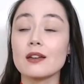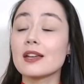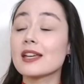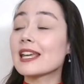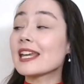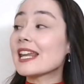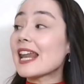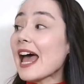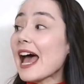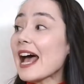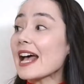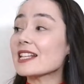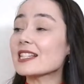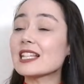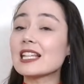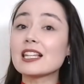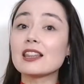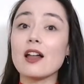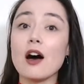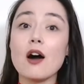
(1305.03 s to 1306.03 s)
It has
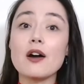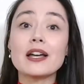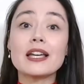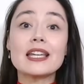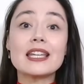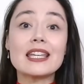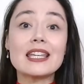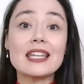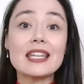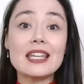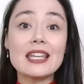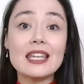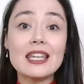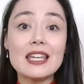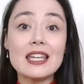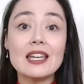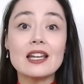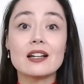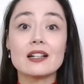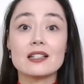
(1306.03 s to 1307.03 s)
the long
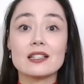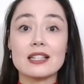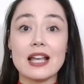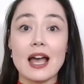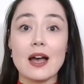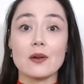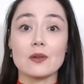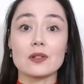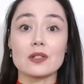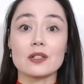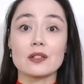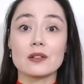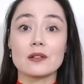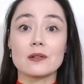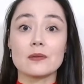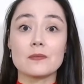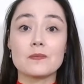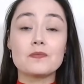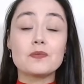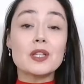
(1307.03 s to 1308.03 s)
E sound.
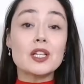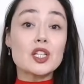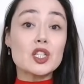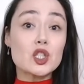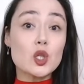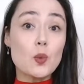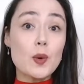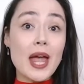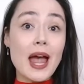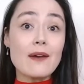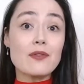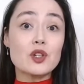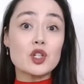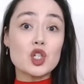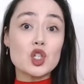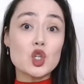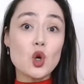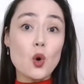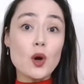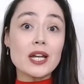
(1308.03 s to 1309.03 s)
So we have the
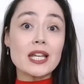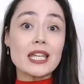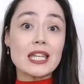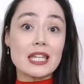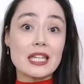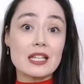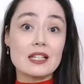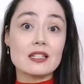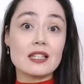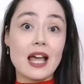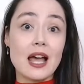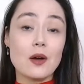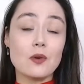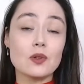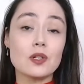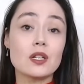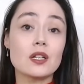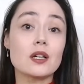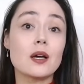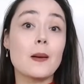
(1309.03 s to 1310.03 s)
short E
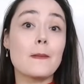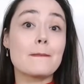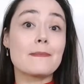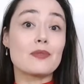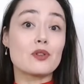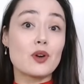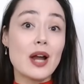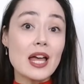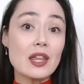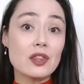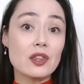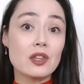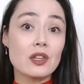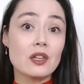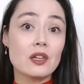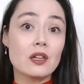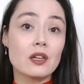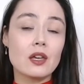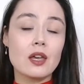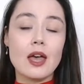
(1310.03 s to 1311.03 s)
sound, breath,
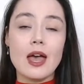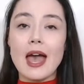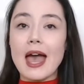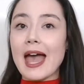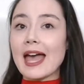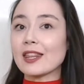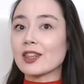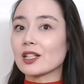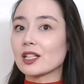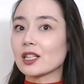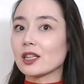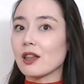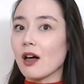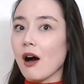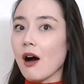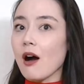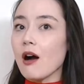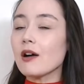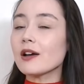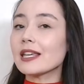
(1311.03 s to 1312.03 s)
and the
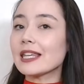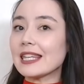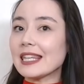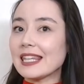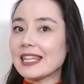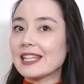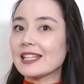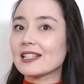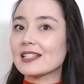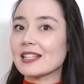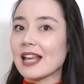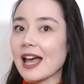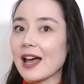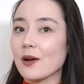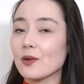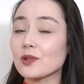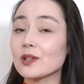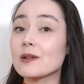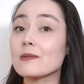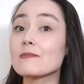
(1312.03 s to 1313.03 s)
long E
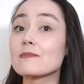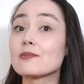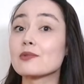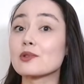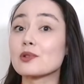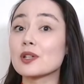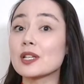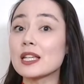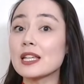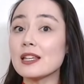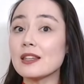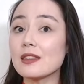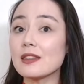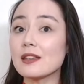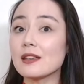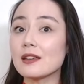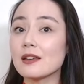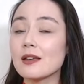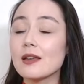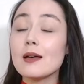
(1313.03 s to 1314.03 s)
sound, breathe,
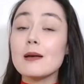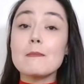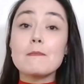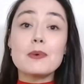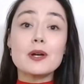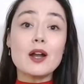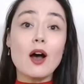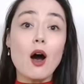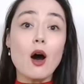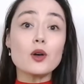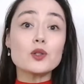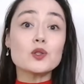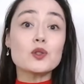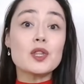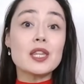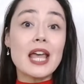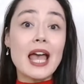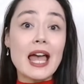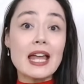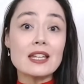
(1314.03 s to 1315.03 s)
but also
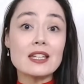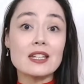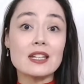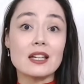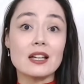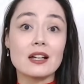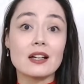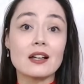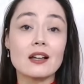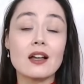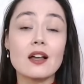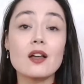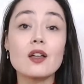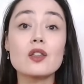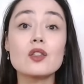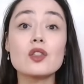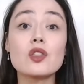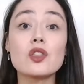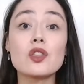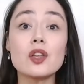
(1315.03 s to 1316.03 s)
the ending,
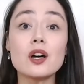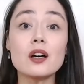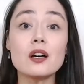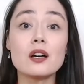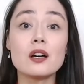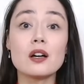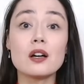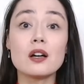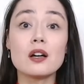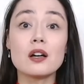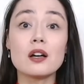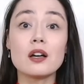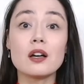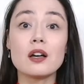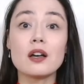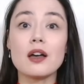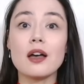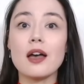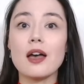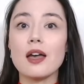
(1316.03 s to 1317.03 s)
th
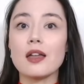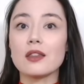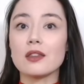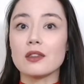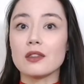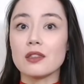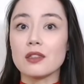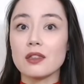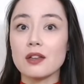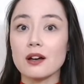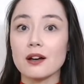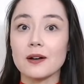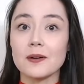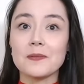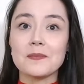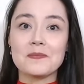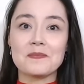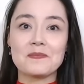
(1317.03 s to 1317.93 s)
and the.